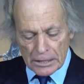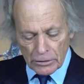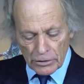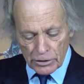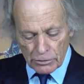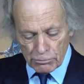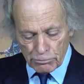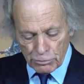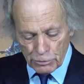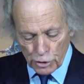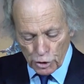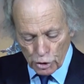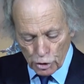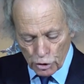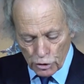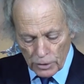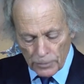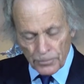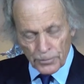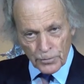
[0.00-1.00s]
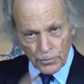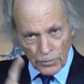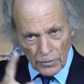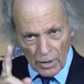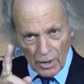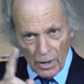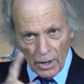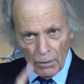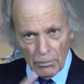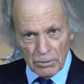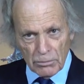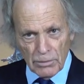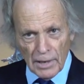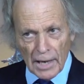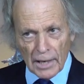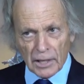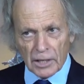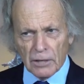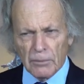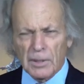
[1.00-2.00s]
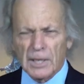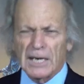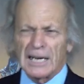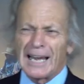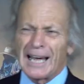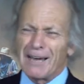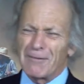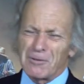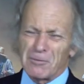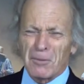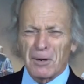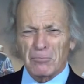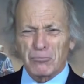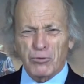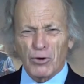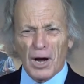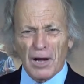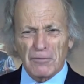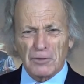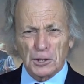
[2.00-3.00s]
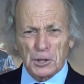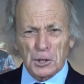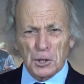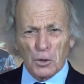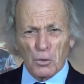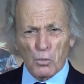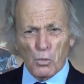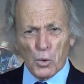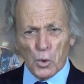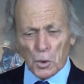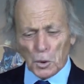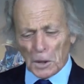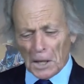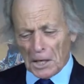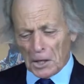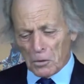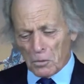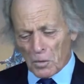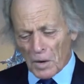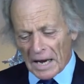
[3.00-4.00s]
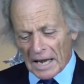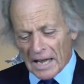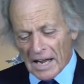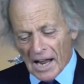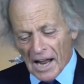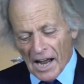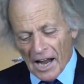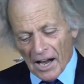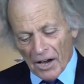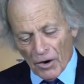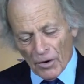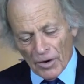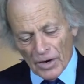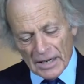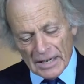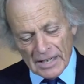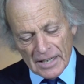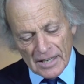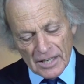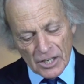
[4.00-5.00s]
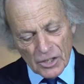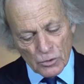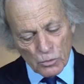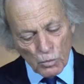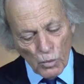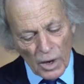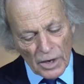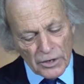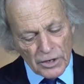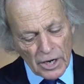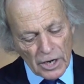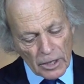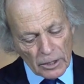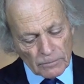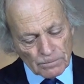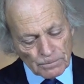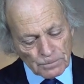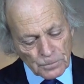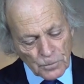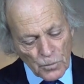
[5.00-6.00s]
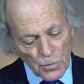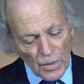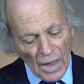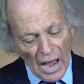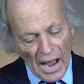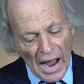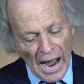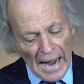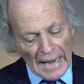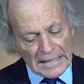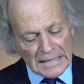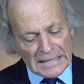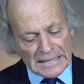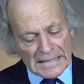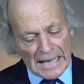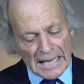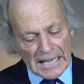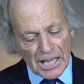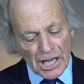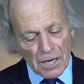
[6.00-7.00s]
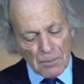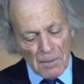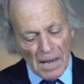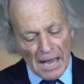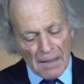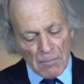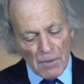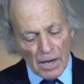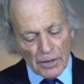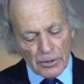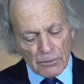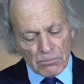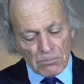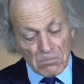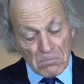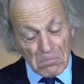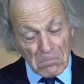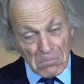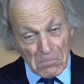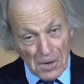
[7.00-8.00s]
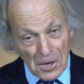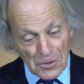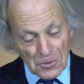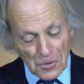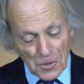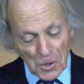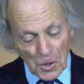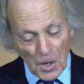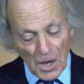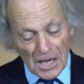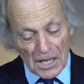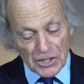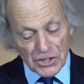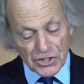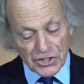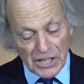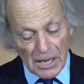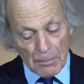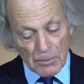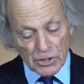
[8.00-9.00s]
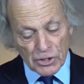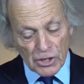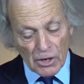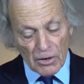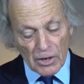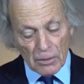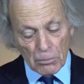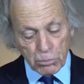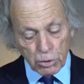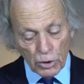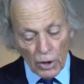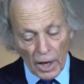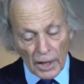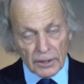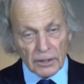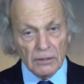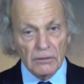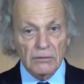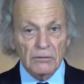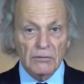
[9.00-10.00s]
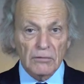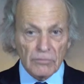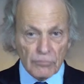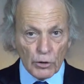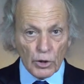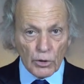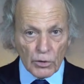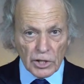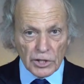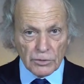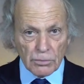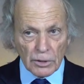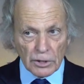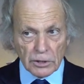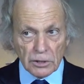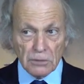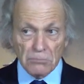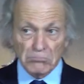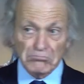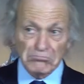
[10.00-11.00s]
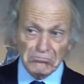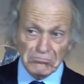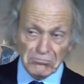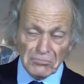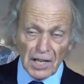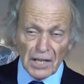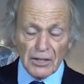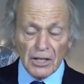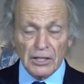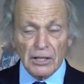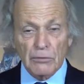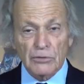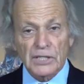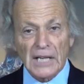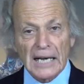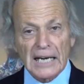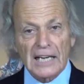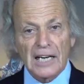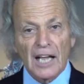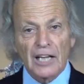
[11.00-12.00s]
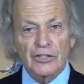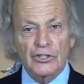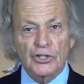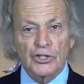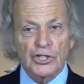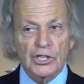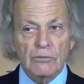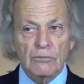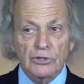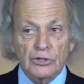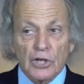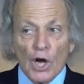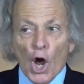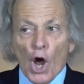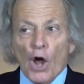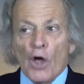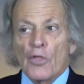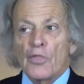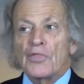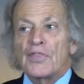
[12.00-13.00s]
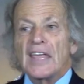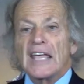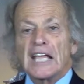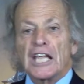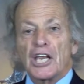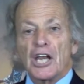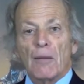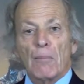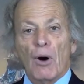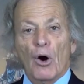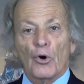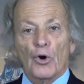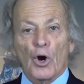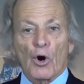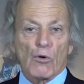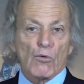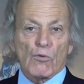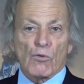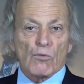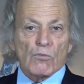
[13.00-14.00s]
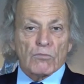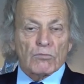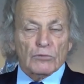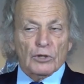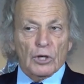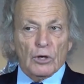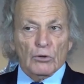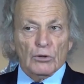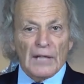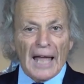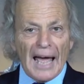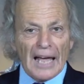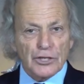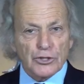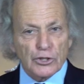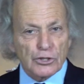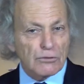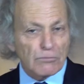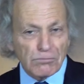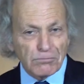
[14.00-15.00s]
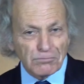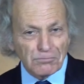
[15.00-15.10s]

hear this. Bzzz. I'll be back in a minute. I'm in my private little world anyway. Here it is. 1 year. I decided to buy my mother-in-law a cemetery plot for Christmas. I thought that was kind of nice. And she was thinking about her, you know, last